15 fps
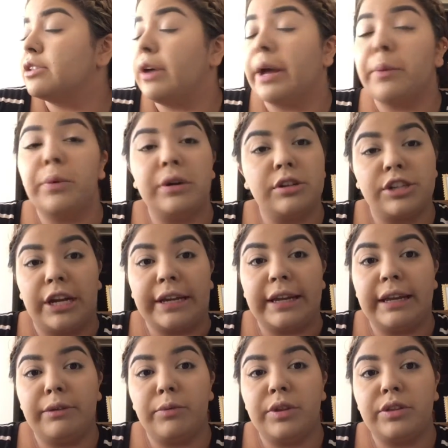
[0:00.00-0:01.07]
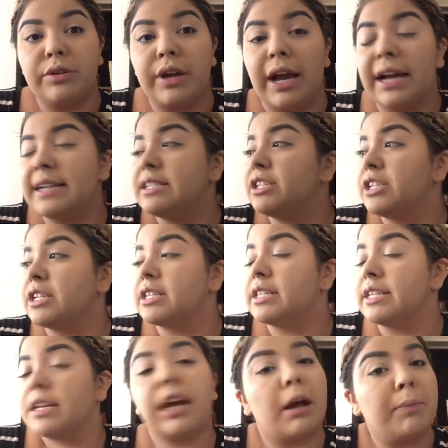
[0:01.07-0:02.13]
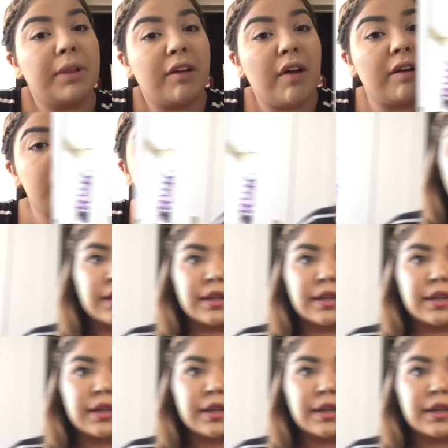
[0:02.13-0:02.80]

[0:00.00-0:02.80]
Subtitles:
So I will check in with you guys just in a couple hours.